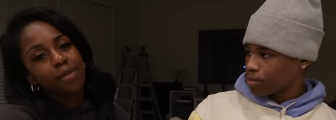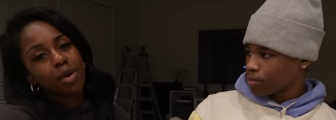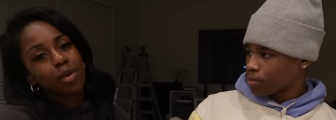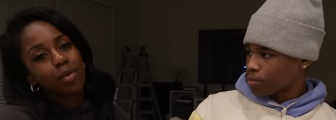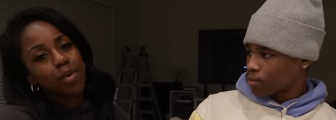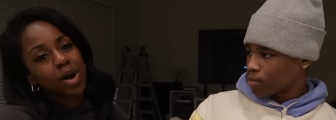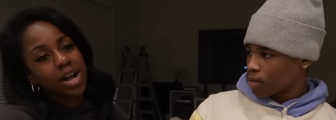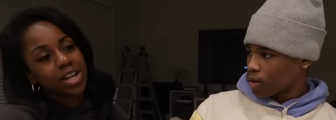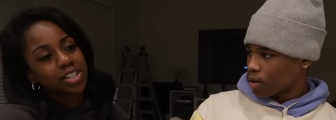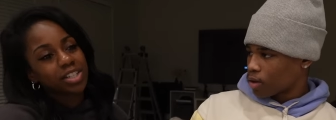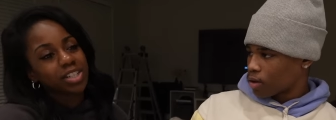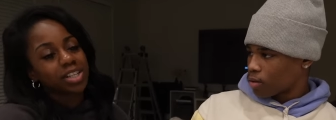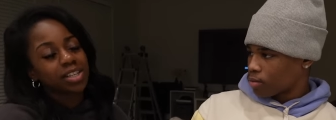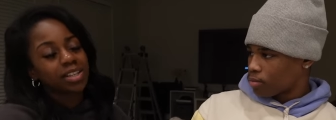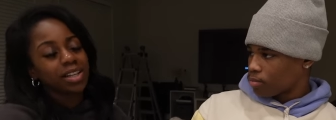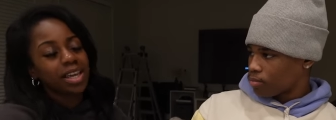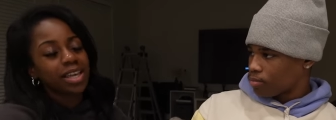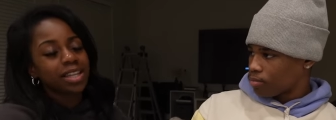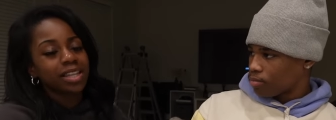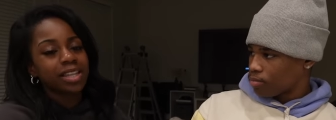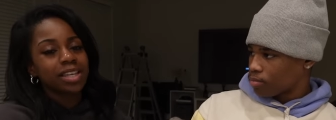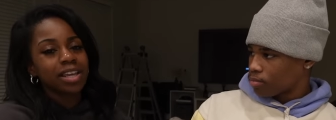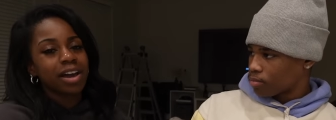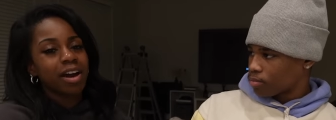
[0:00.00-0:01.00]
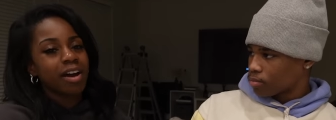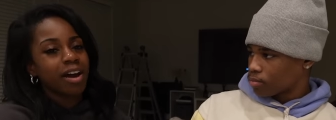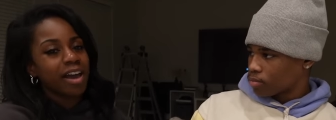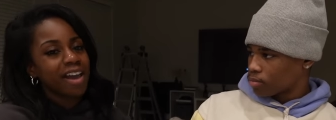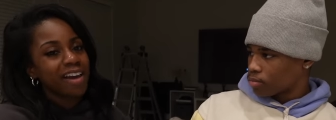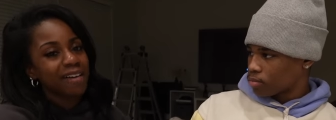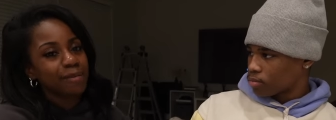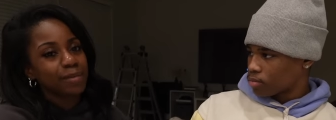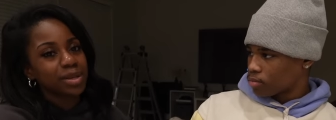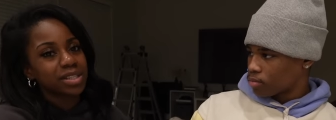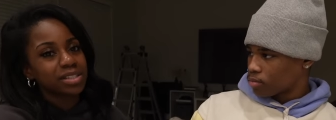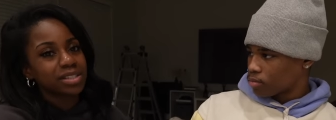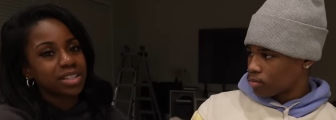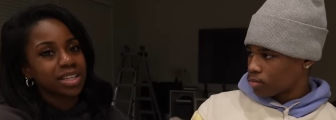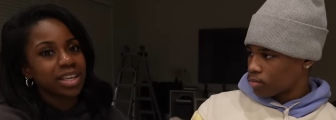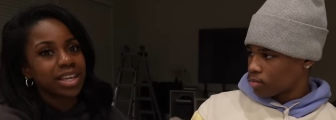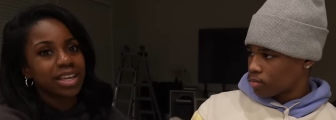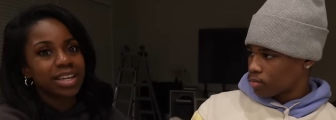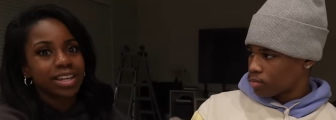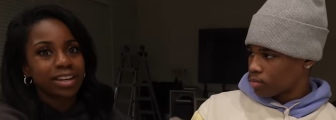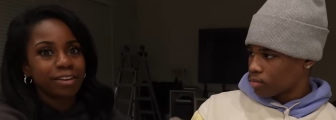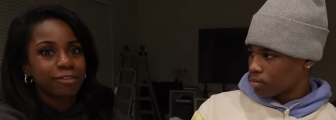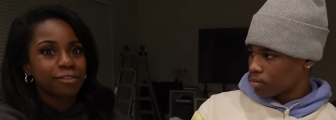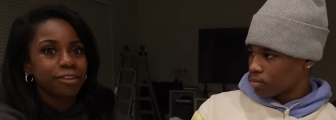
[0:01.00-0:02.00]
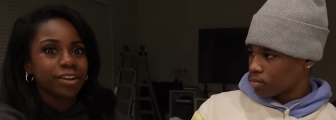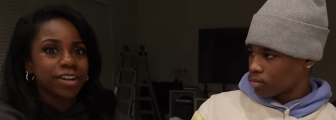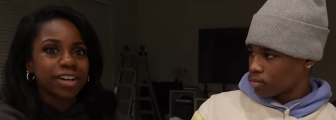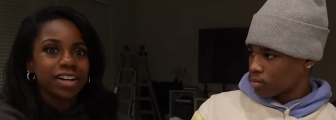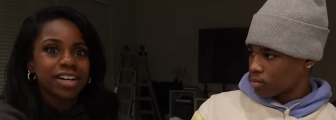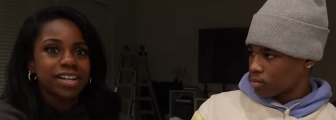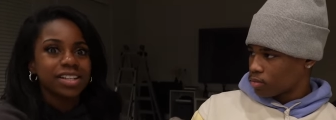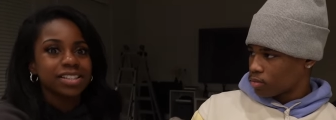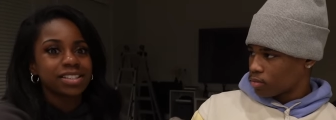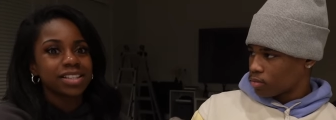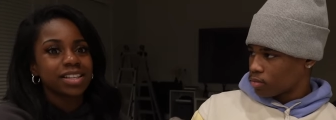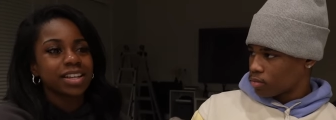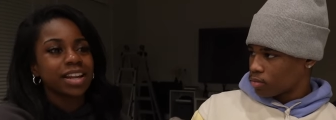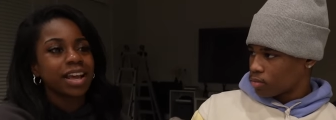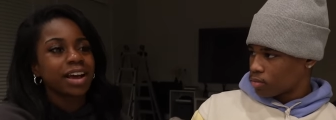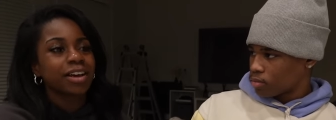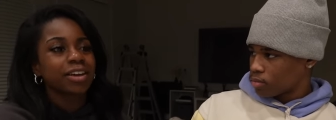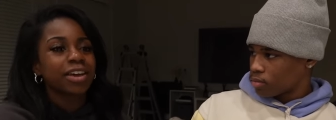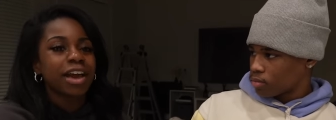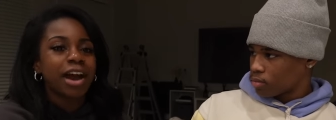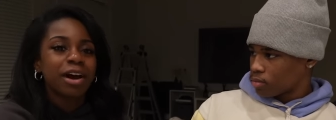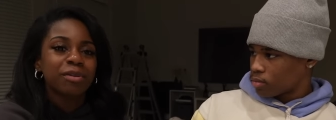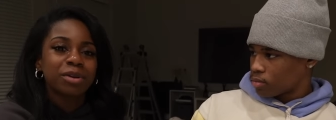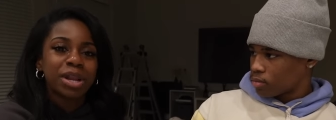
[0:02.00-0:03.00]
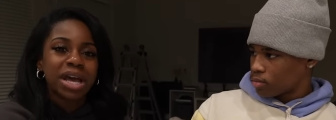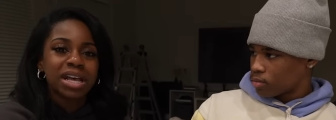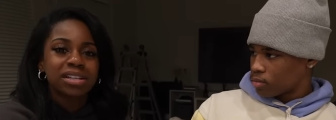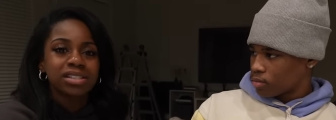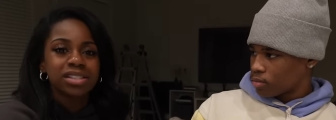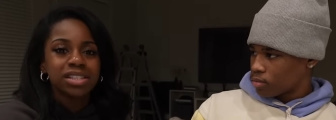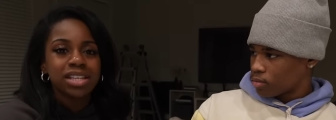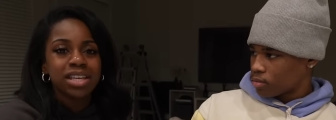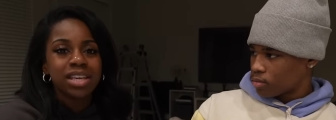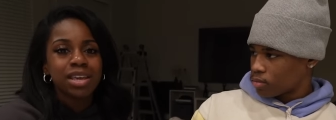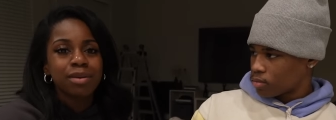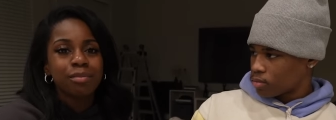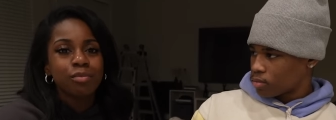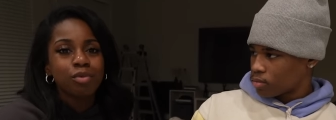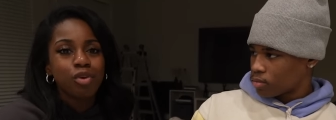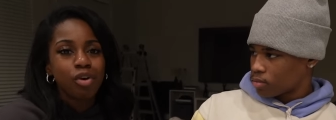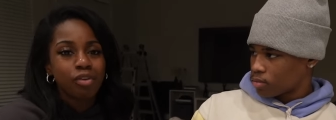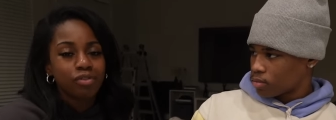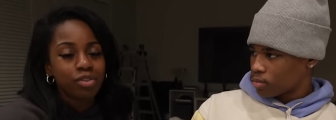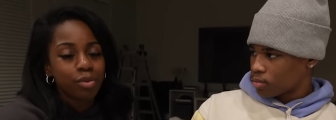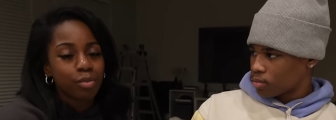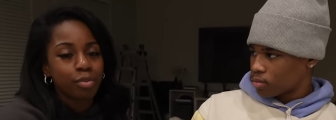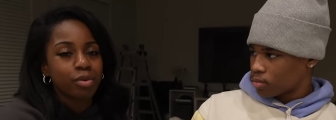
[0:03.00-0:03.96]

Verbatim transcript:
Speaker 1: been watching lately, y'all have been seeing different content now. Y'all not seeing more of the